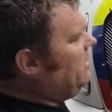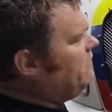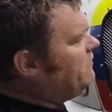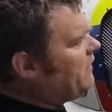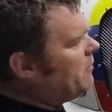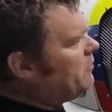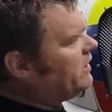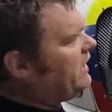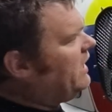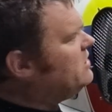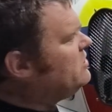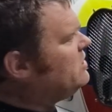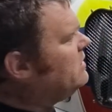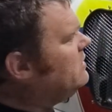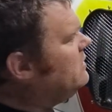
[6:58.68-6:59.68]

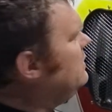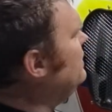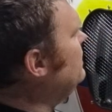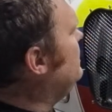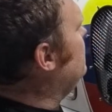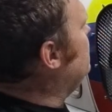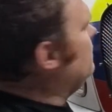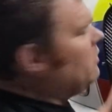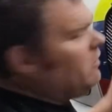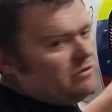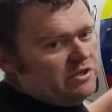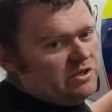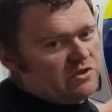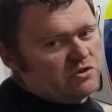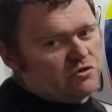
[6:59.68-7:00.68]
fabrication.
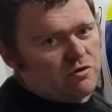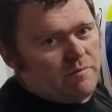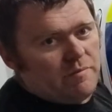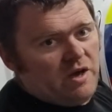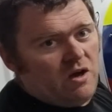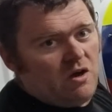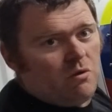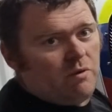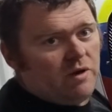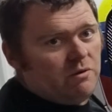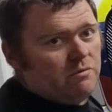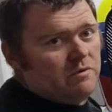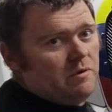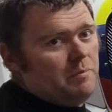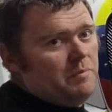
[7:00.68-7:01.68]
Obviously, just trim the hull
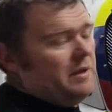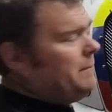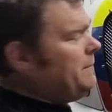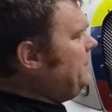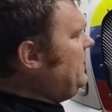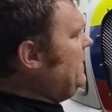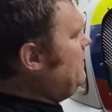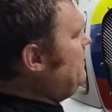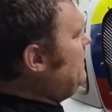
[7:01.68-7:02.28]
out, bit of the